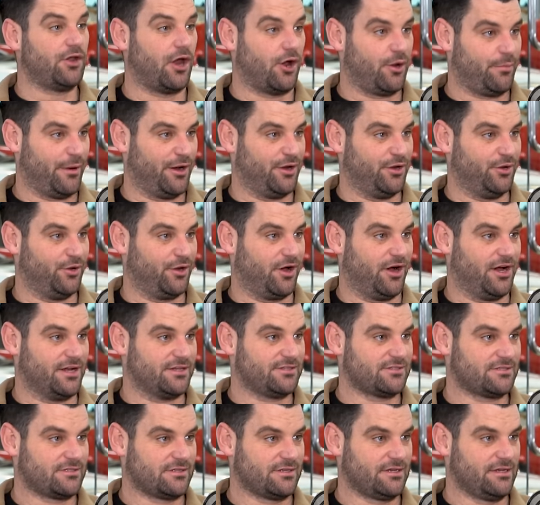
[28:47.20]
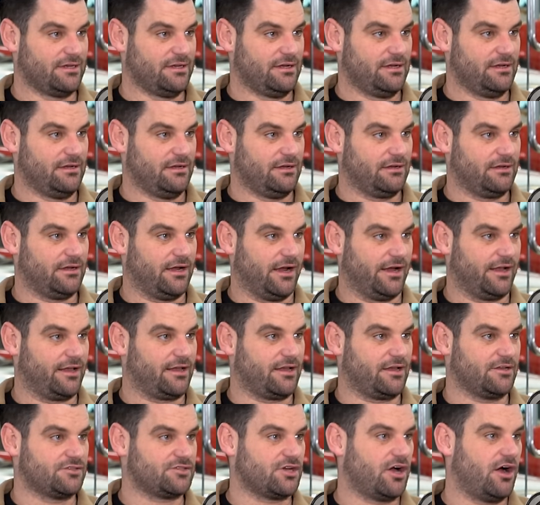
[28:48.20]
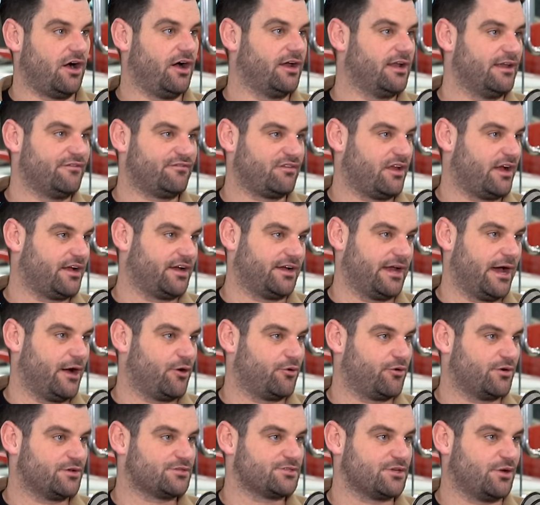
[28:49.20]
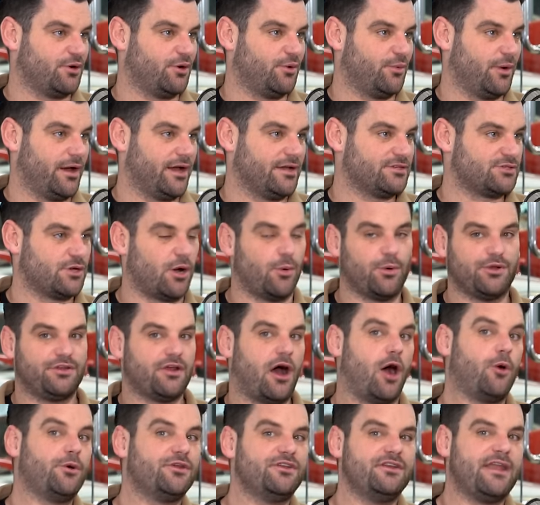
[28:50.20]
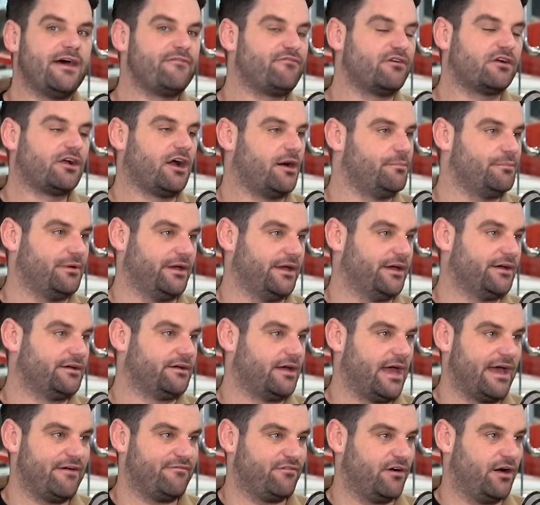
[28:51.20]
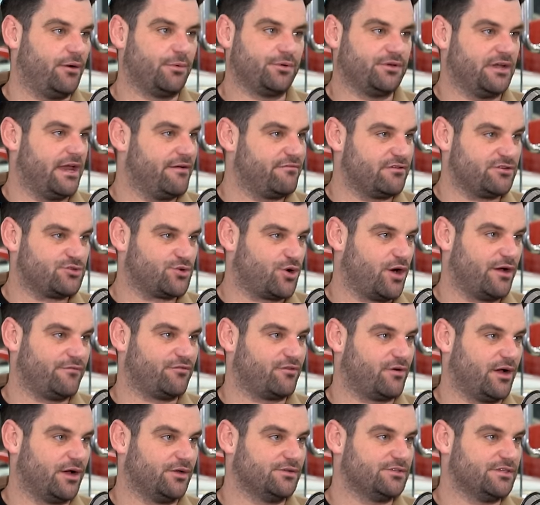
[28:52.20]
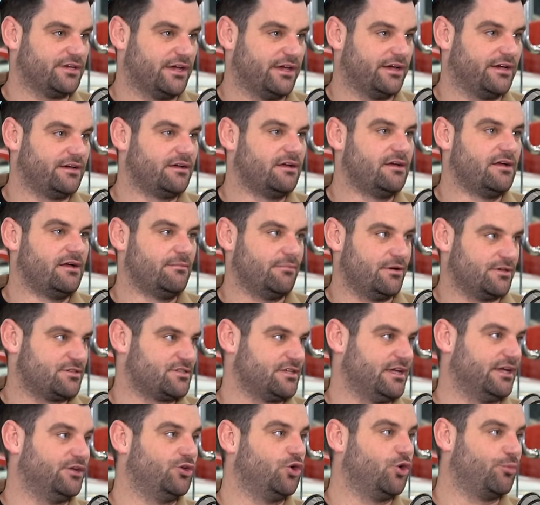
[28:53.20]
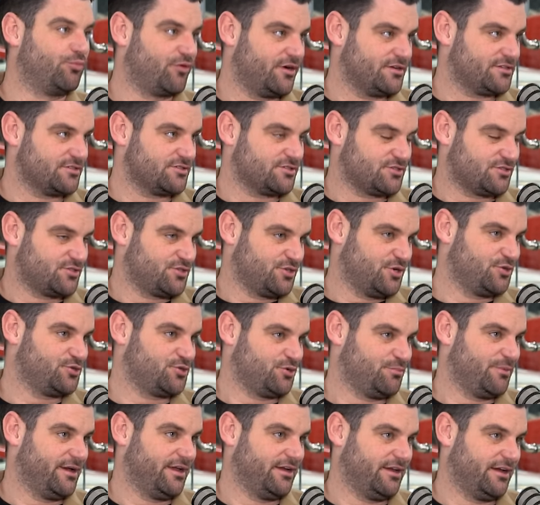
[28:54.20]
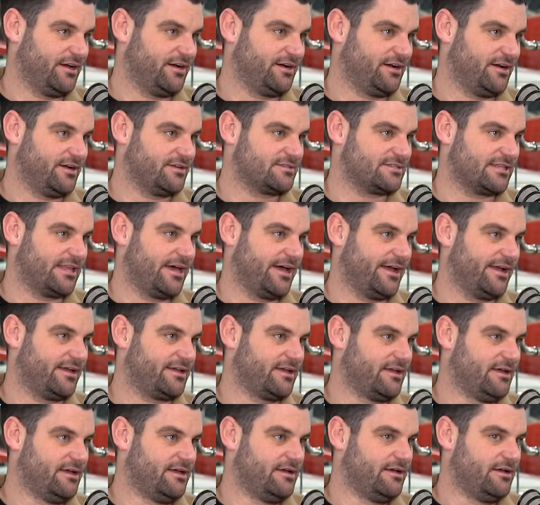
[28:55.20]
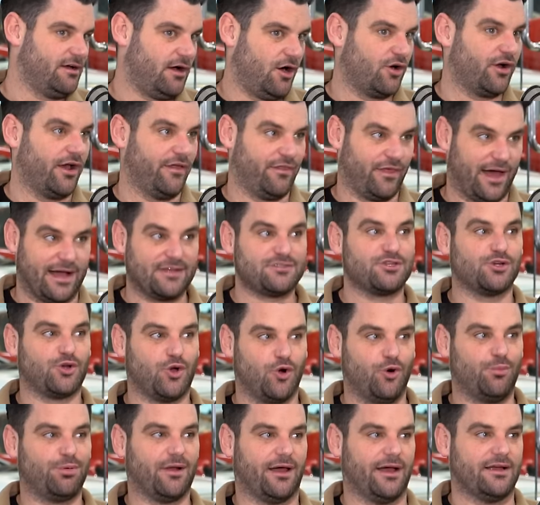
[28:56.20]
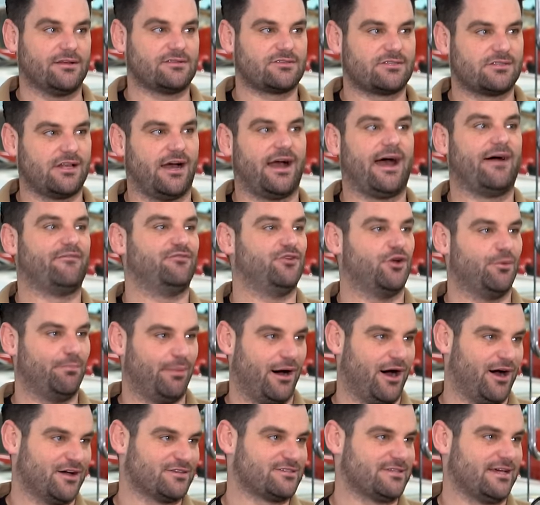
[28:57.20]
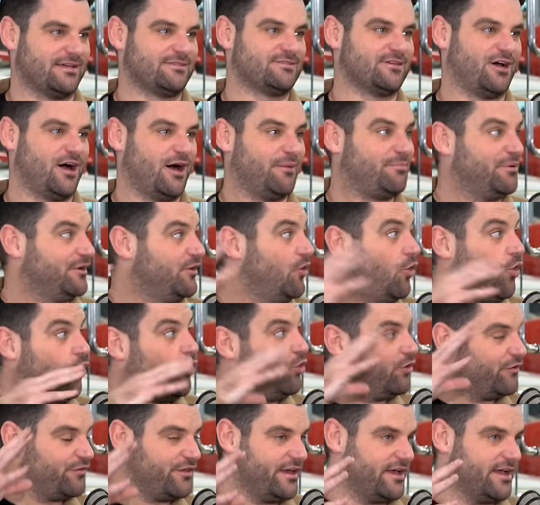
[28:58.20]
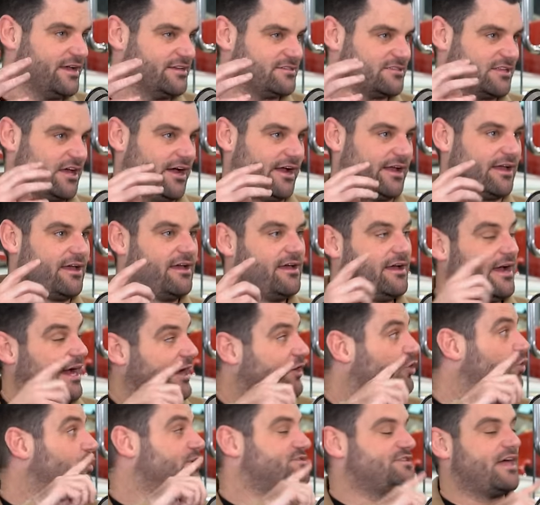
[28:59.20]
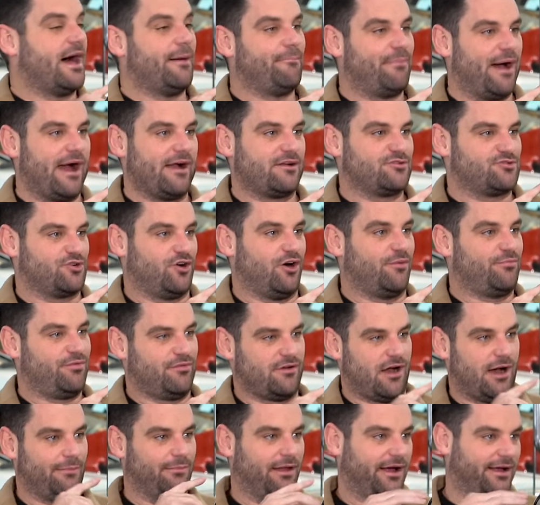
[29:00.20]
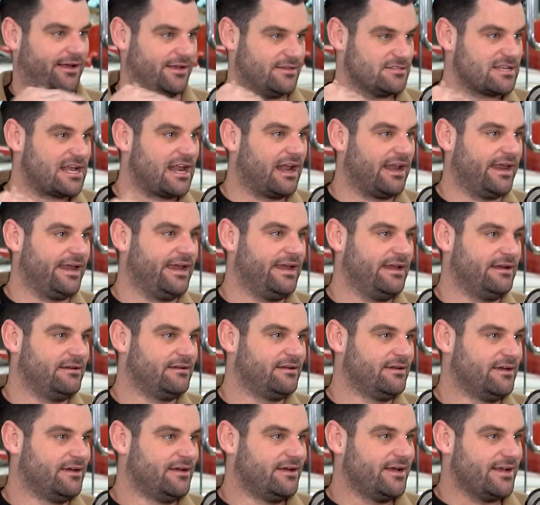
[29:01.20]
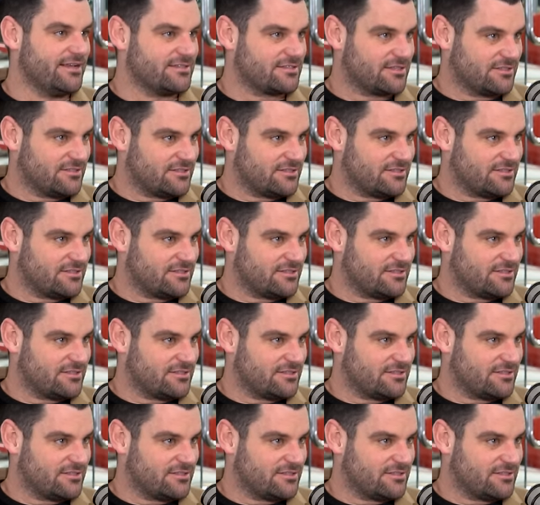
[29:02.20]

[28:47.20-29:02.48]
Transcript: I know about you guys. Like, because I live like an hour or so away, so I would never come here, ever. I would never drive around here, but seeing your presence on social media, it's like, okay, that's a cool place. Like having your bar set up and all of it is like, and always that backdrop. I'm like, it's clean, it's